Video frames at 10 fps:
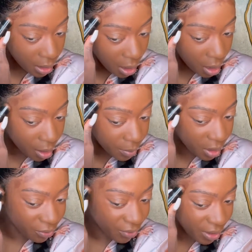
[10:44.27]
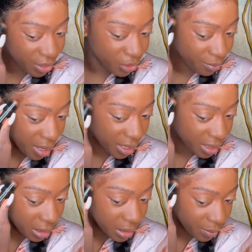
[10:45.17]
a very traumatic
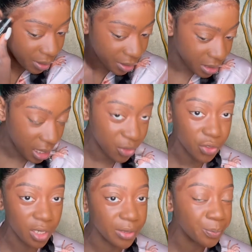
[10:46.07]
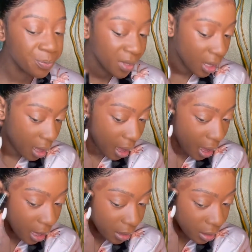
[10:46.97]
experience actually. I
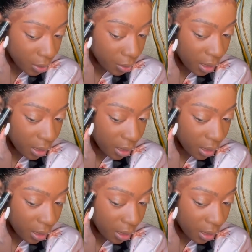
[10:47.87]
had a little